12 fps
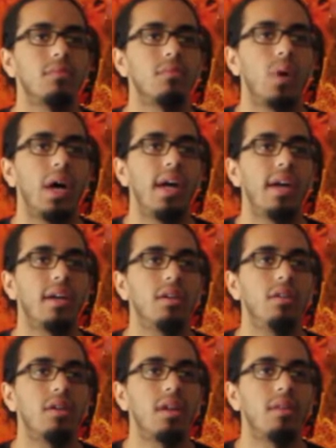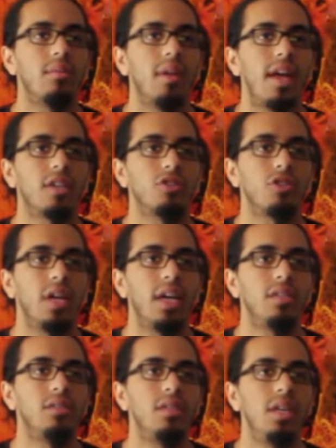Wow, Haggard looking extra
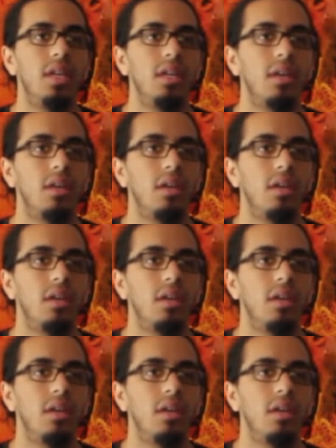HD.